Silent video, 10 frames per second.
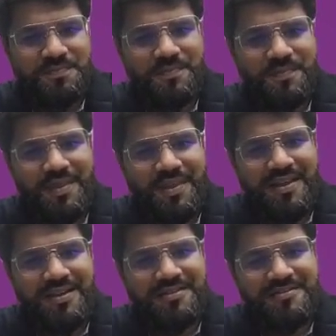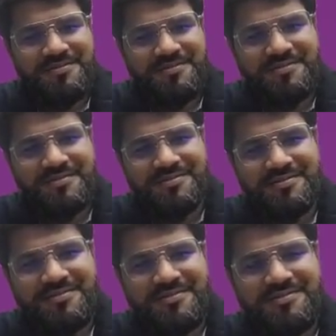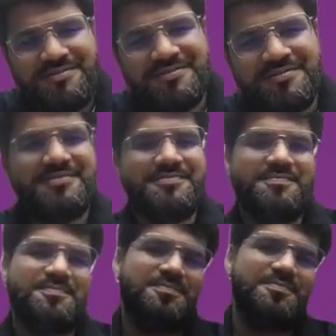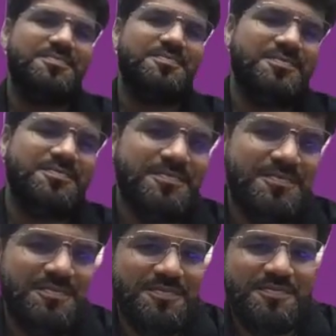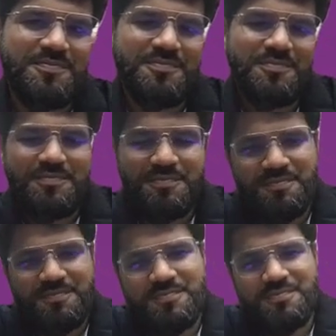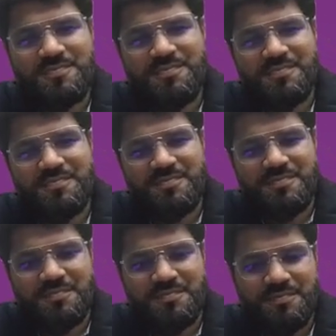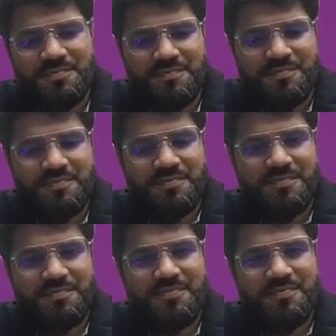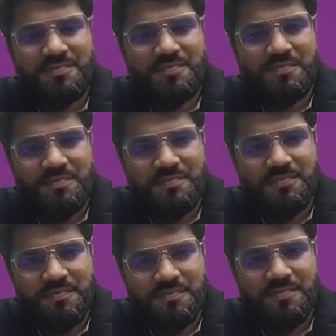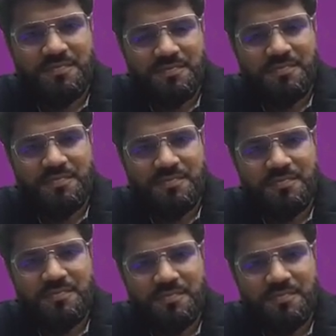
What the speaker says: (not speaking)